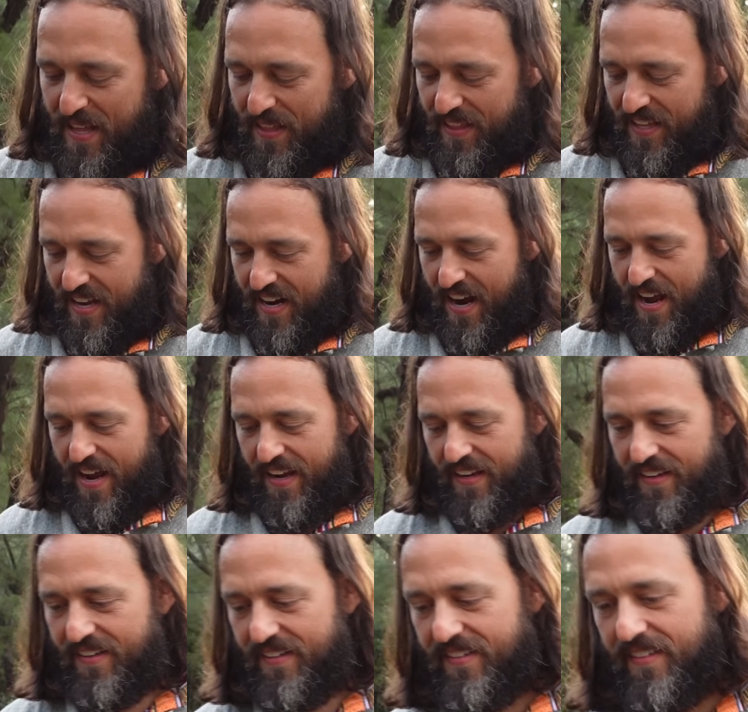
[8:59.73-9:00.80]
that I
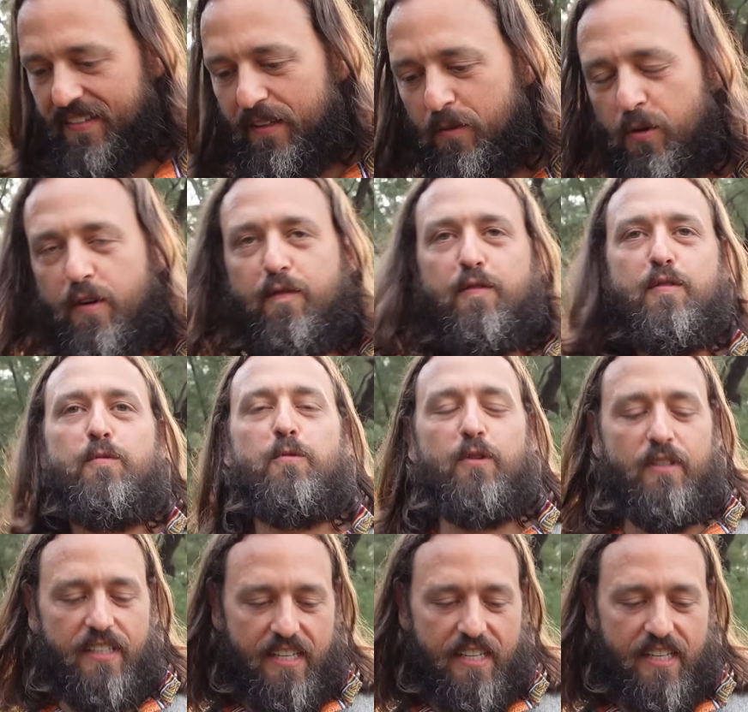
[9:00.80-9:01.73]
work for the World